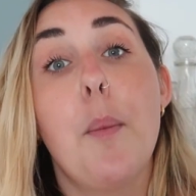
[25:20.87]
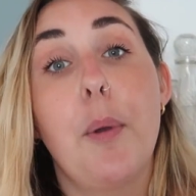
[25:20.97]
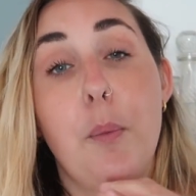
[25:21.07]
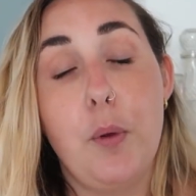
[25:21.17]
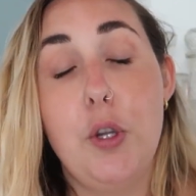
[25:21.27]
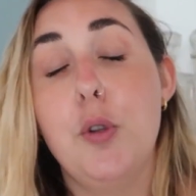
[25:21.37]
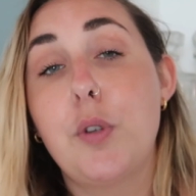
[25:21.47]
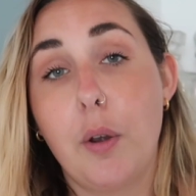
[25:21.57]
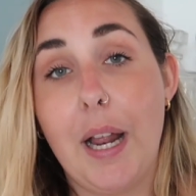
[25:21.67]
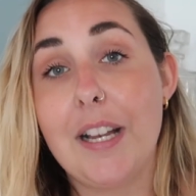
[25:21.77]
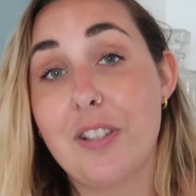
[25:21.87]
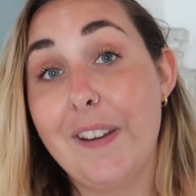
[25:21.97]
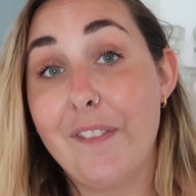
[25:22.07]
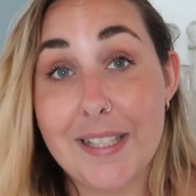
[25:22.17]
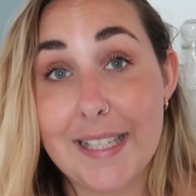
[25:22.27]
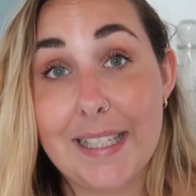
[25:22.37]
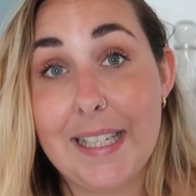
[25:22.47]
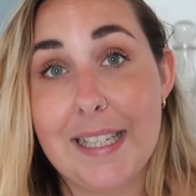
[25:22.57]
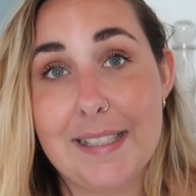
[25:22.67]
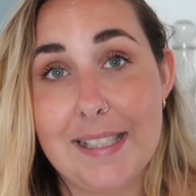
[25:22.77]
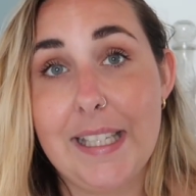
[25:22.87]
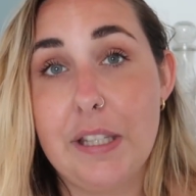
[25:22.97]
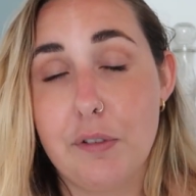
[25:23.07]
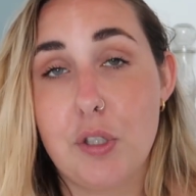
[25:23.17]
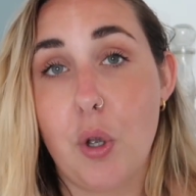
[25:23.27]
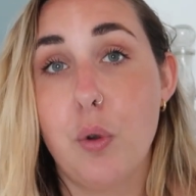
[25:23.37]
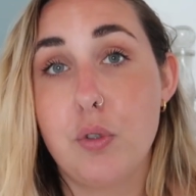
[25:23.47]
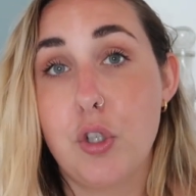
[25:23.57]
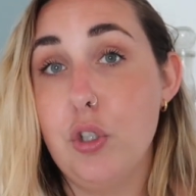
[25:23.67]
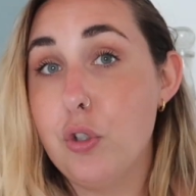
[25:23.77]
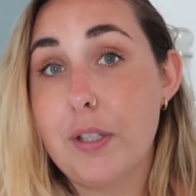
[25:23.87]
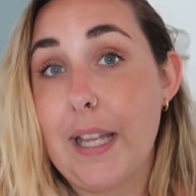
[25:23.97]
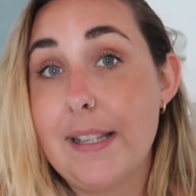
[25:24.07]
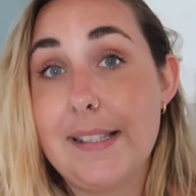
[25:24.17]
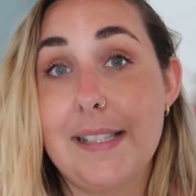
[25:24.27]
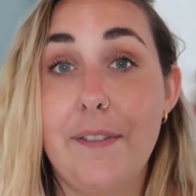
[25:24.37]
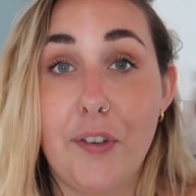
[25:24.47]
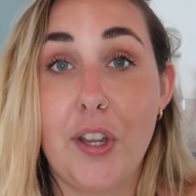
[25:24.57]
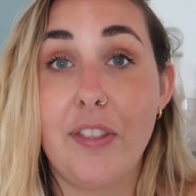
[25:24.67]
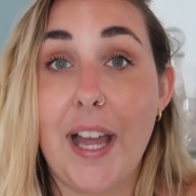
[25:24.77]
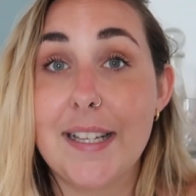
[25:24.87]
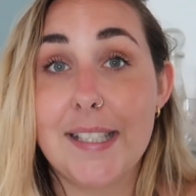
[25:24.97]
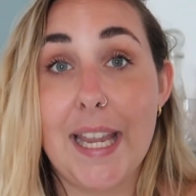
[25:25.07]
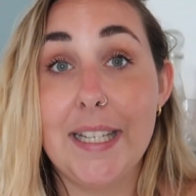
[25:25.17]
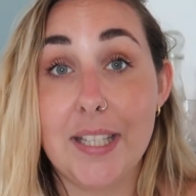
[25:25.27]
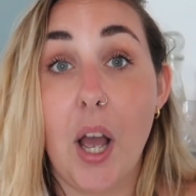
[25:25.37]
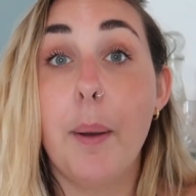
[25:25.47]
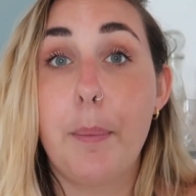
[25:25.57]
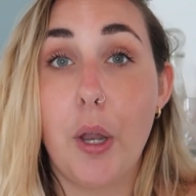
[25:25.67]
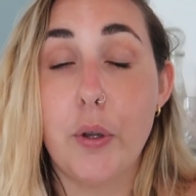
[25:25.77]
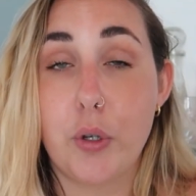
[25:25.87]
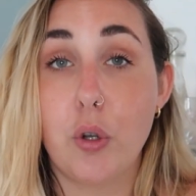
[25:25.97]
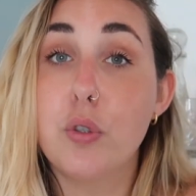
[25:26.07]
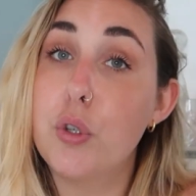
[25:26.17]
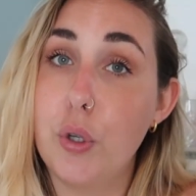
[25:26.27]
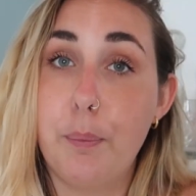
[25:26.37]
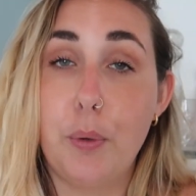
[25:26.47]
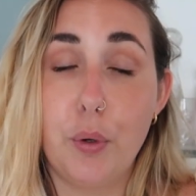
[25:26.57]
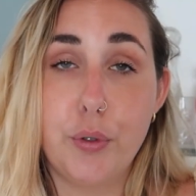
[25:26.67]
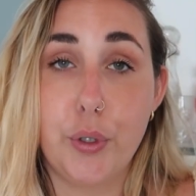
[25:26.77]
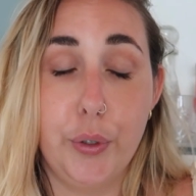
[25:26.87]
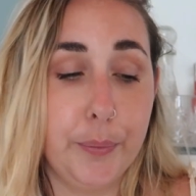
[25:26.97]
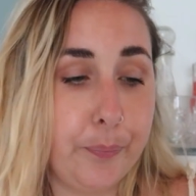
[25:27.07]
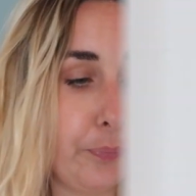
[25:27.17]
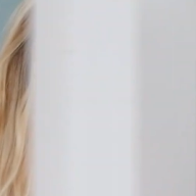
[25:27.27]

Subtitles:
But you don't actually physically see the results, you just get the certificate that day to upload onto your portal.